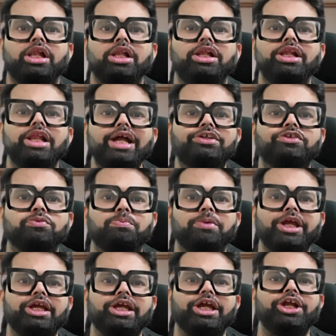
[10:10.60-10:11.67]
let's
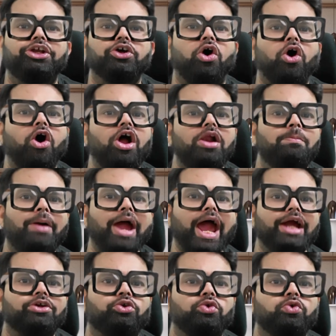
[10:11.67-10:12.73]
bring it all
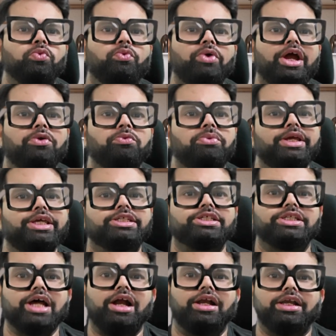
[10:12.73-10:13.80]
back to where we
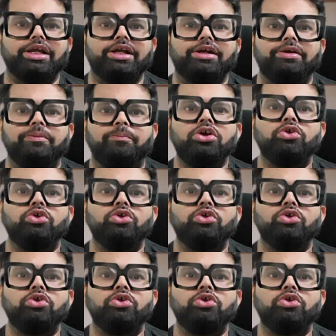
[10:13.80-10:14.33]
started.